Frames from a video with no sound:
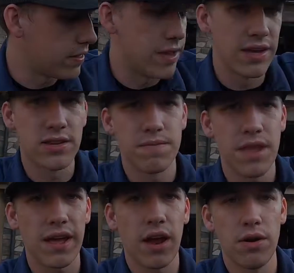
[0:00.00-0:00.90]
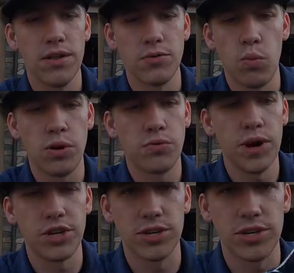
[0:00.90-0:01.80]
this, I carry this one
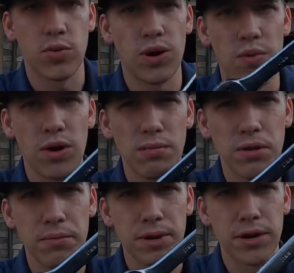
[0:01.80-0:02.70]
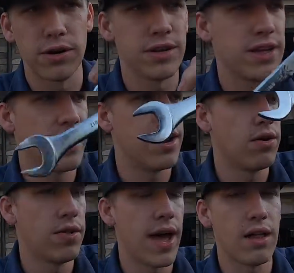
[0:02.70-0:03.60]
wrench as a 21 millimeter, because I
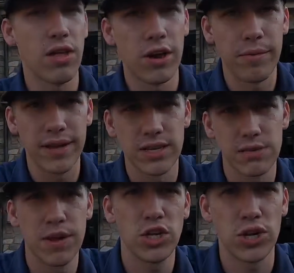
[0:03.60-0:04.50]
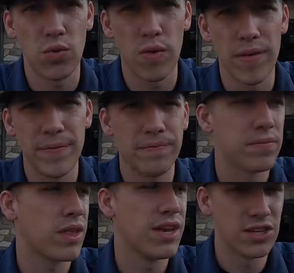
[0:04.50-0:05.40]
know that a lot of my suspension equipment
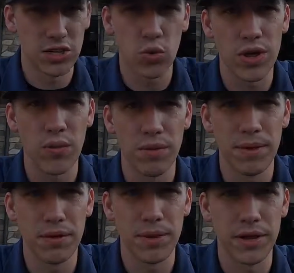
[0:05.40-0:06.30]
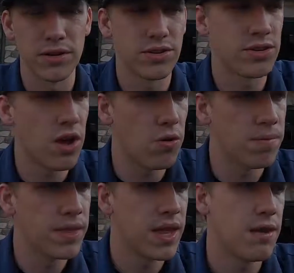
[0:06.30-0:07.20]
is a 21 millimeters. So
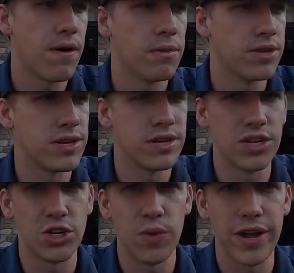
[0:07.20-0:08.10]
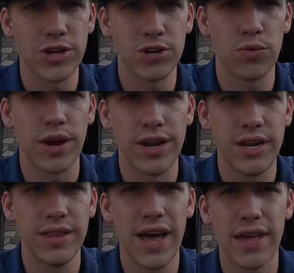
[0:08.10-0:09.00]
if I was in a situation where I
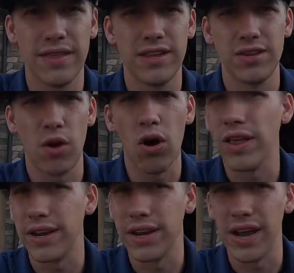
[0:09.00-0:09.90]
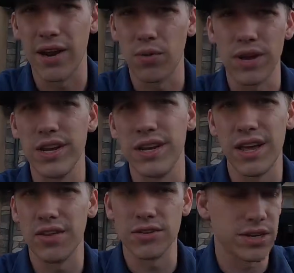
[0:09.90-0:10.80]
needed that, this is all I need. I don't need
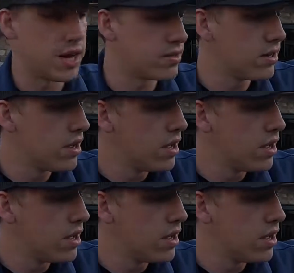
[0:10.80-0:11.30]
any other size.